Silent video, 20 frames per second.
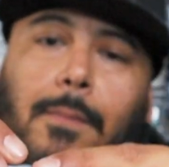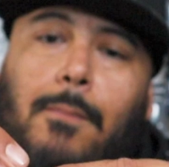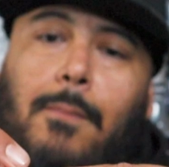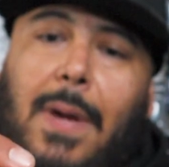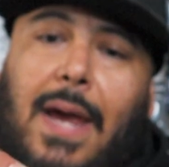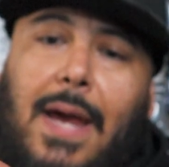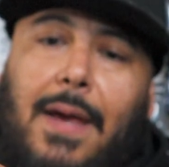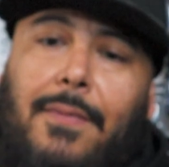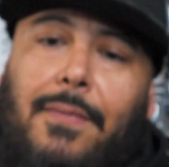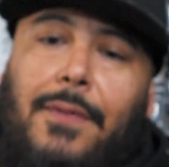
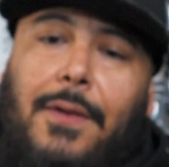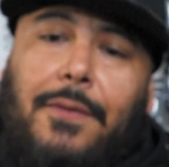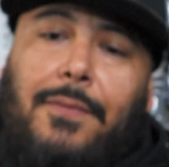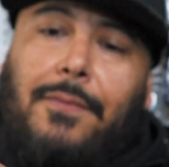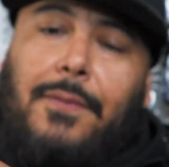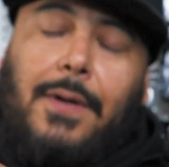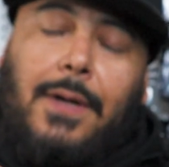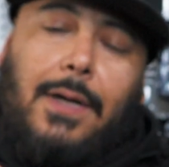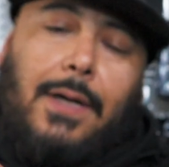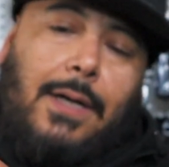Man,
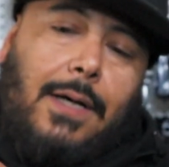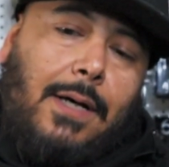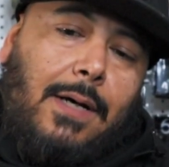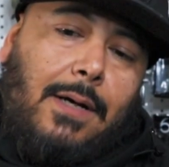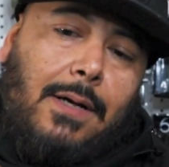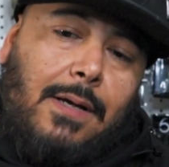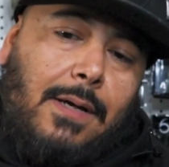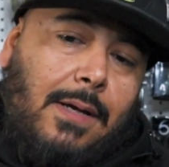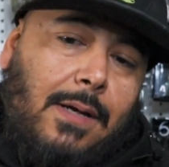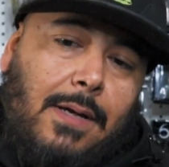
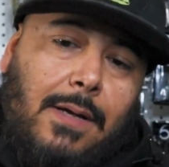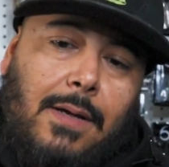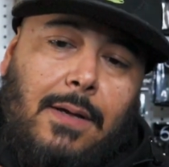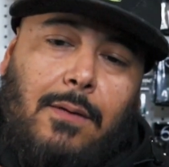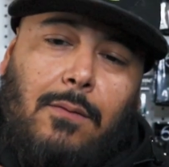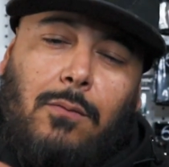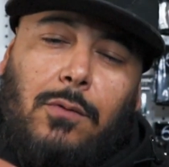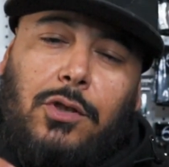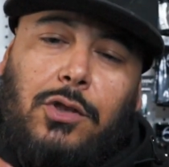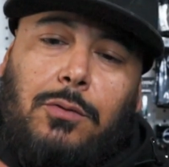
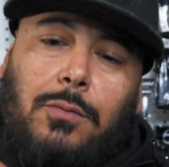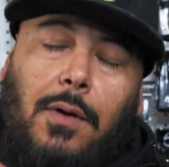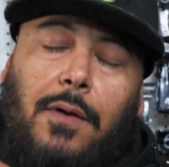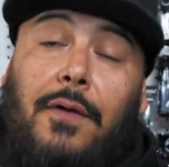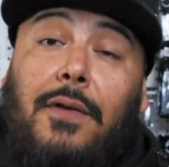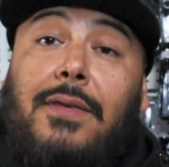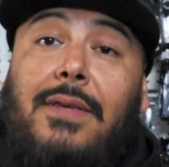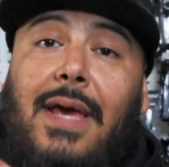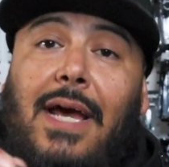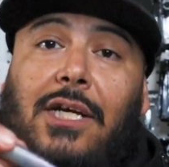what you call
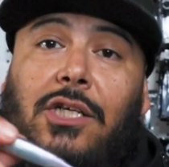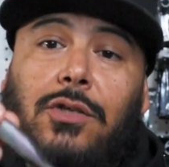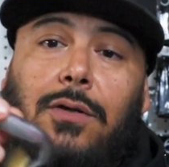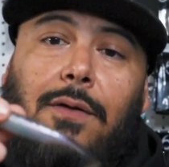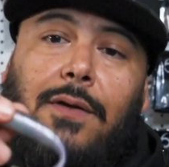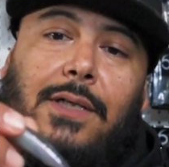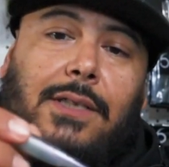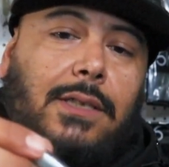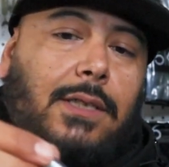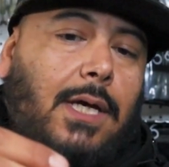the texture
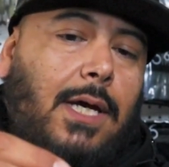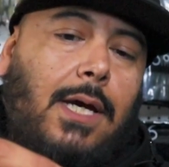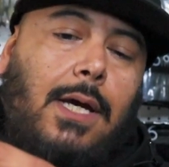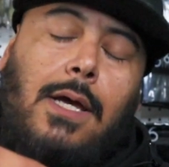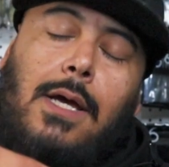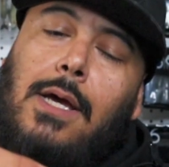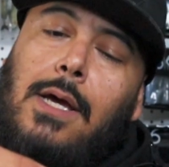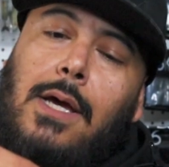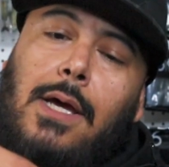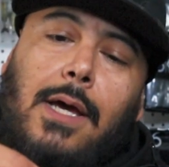of this thing
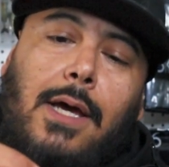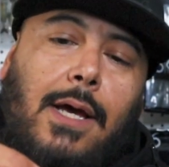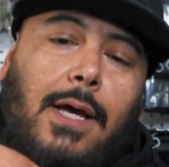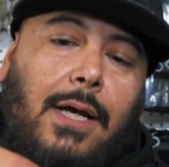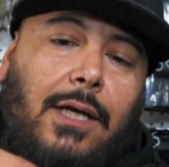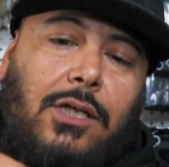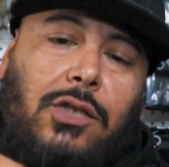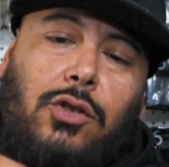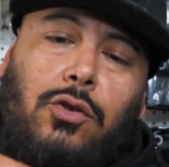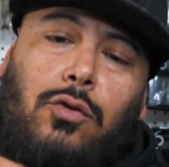
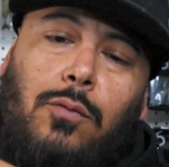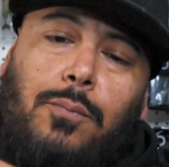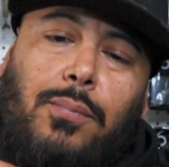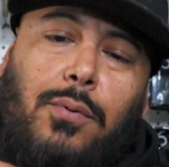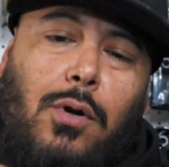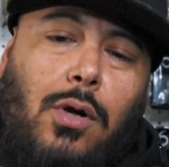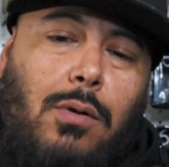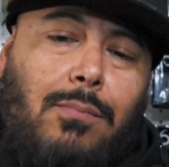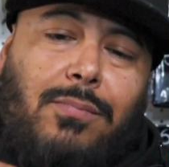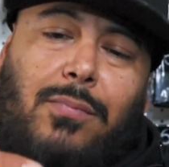is
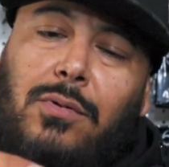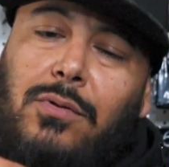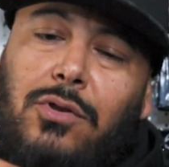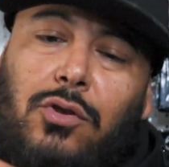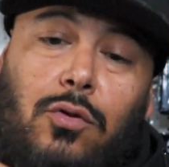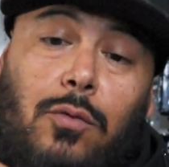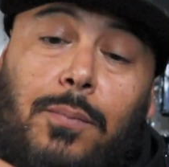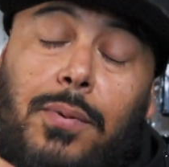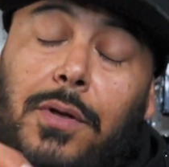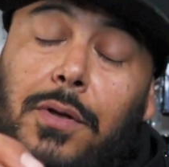
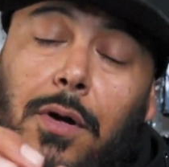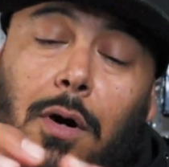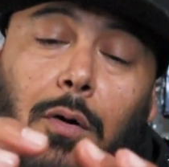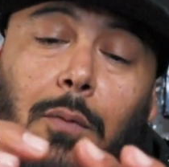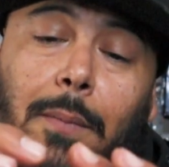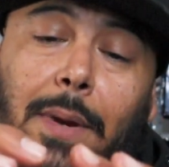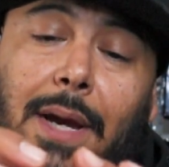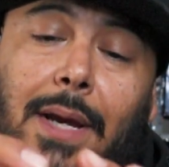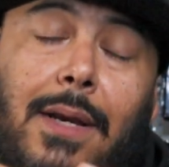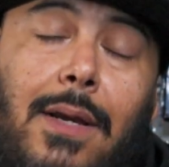super
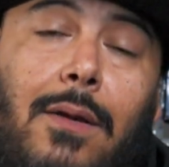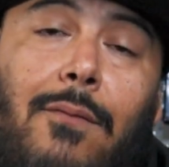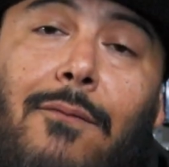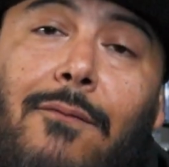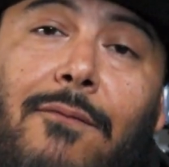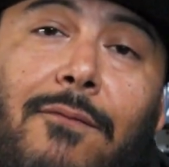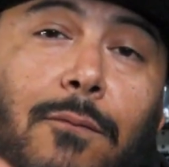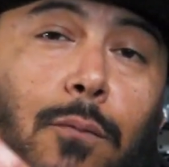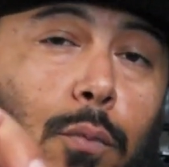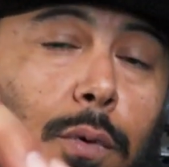dope, man.
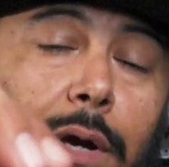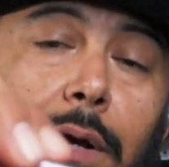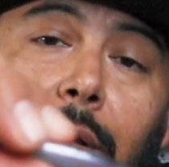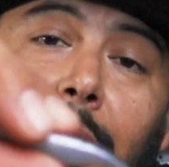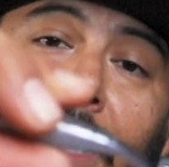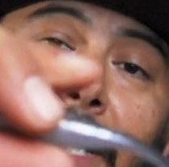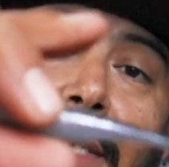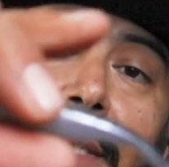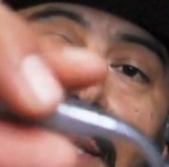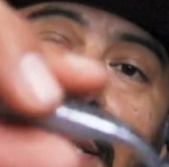
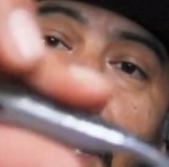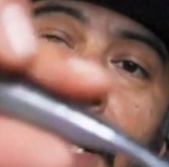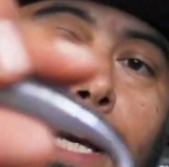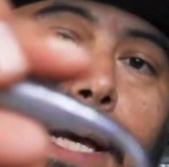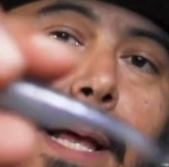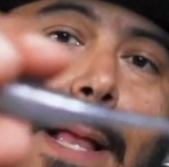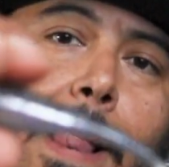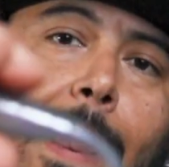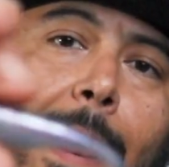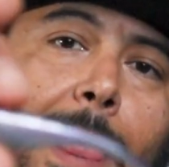
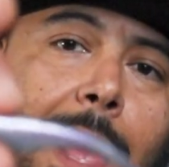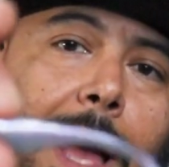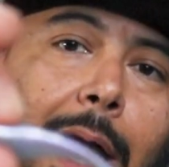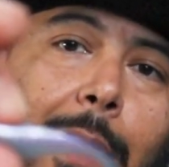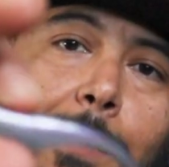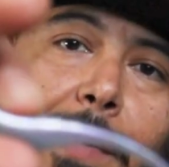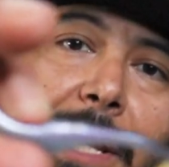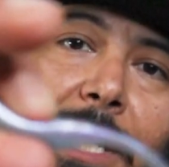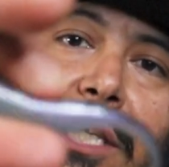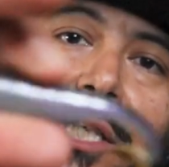Realistic. I
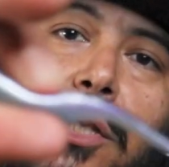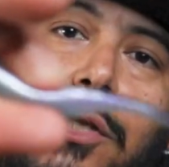mean, it's